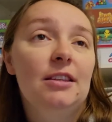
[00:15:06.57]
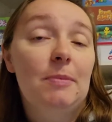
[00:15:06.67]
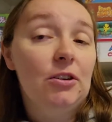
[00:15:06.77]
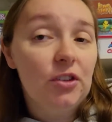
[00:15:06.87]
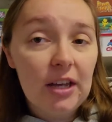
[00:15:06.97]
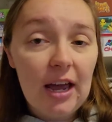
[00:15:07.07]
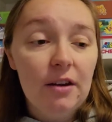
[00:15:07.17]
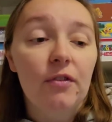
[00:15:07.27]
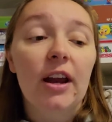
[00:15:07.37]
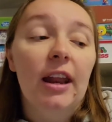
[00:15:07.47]
especially kind
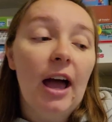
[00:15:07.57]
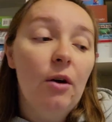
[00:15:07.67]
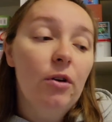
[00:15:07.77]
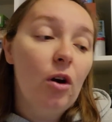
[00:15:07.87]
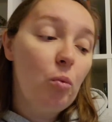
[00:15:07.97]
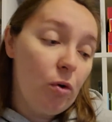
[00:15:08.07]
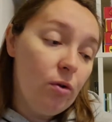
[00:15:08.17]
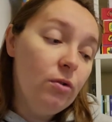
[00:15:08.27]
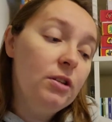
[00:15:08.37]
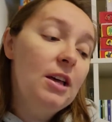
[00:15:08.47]
of right now in our
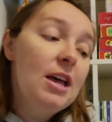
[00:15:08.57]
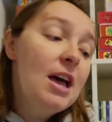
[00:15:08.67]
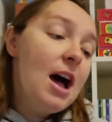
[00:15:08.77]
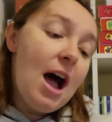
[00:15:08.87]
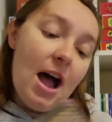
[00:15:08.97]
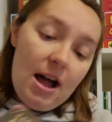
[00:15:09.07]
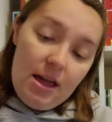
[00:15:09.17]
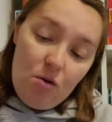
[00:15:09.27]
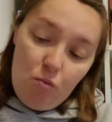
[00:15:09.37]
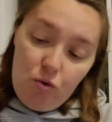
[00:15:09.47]
world,
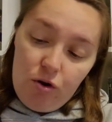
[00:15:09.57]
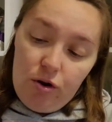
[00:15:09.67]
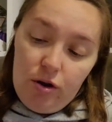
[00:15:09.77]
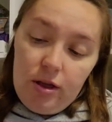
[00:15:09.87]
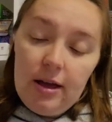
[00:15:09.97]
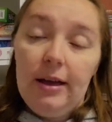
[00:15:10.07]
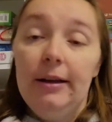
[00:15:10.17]
I would